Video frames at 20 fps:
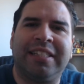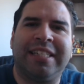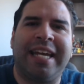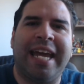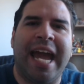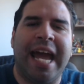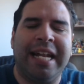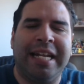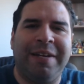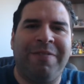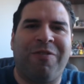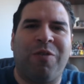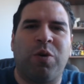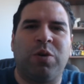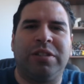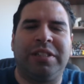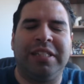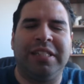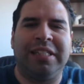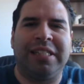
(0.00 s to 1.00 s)
candy
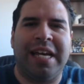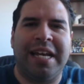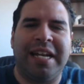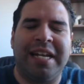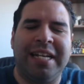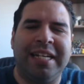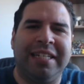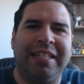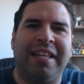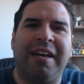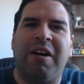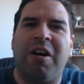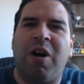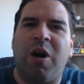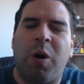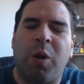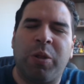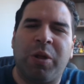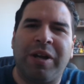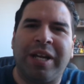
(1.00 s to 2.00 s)
forces and
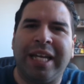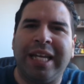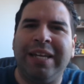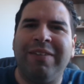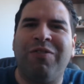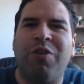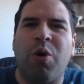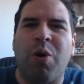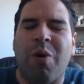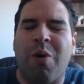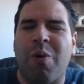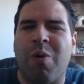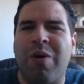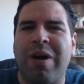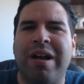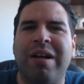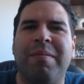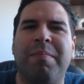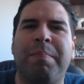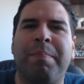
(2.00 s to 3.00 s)
all the
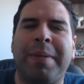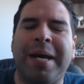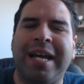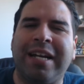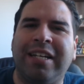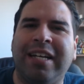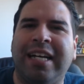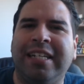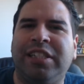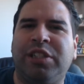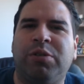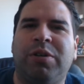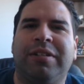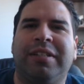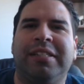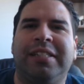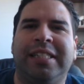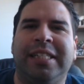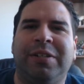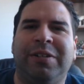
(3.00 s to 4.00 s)
evil bad guys throughout
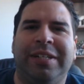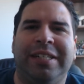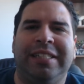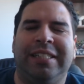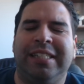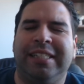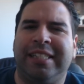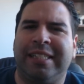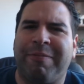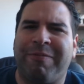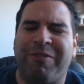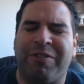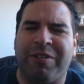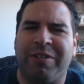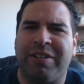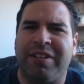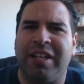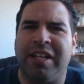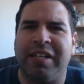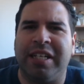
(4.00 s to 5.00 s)
the series, except
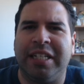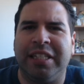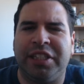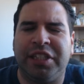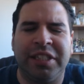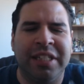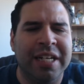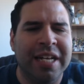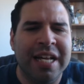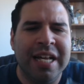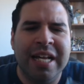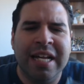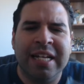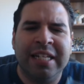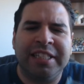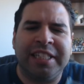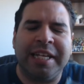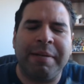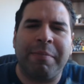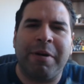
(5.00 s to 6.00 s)
for the Lich,
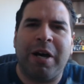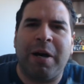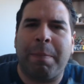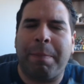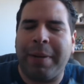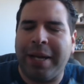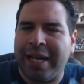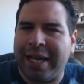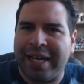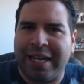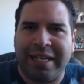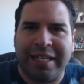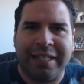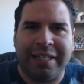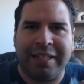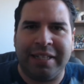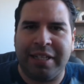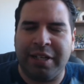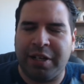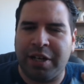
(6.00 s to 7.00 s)
team up
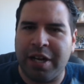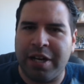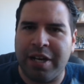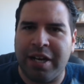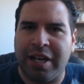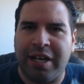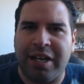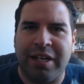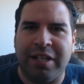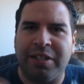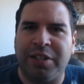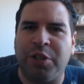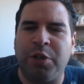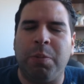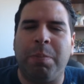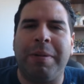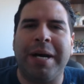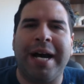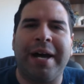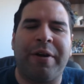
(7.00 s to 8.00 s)
and they're gonna do
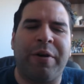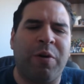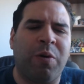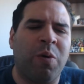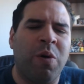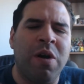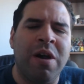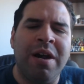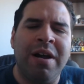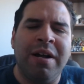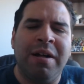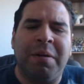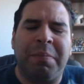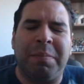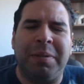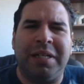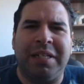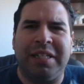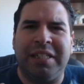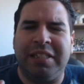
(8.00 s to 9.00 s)
battle.
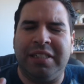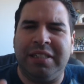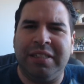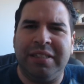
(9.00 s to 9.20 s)
But